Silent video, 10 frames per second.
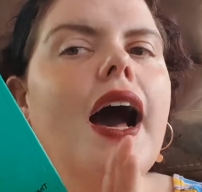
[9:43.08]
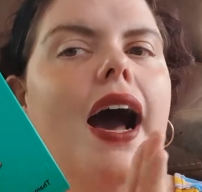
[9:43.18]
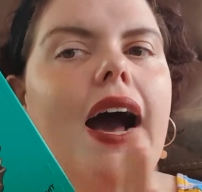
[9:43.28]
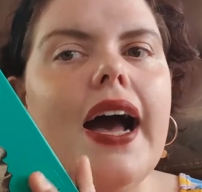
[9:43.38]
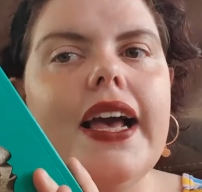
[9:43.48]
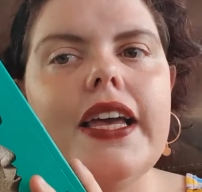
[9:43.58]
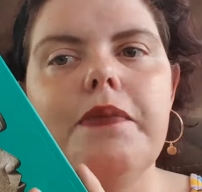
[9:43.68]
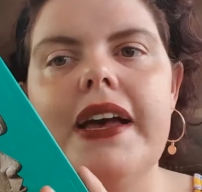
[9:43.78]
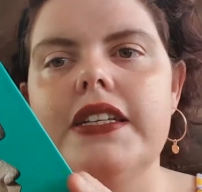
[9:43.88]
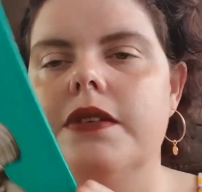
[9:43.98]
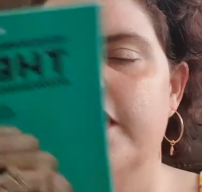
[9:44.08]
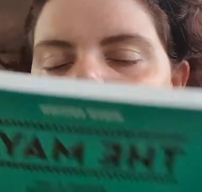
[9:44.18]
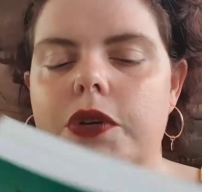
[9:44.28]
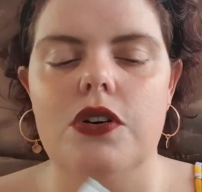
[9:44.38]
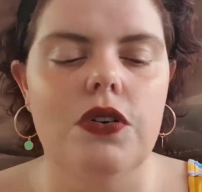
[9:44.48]
I picked up this
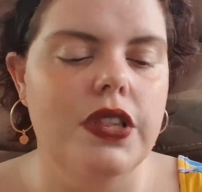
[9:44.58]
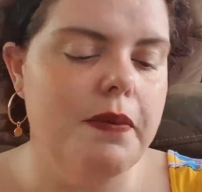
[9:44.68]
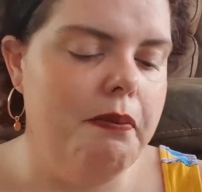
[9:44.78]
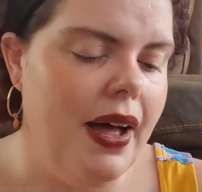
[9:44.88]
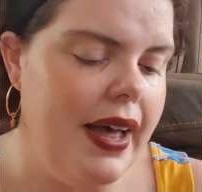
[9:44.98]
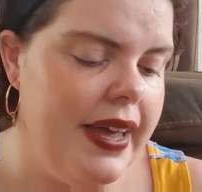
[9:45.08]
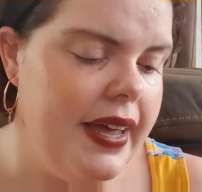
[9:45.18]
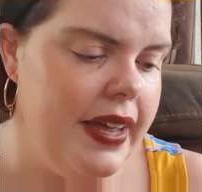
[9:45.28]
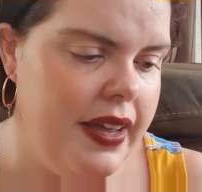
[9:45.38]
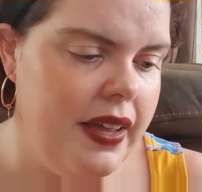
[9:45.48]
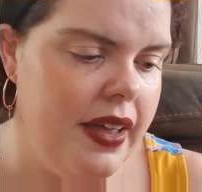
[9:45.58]
book on the Maya.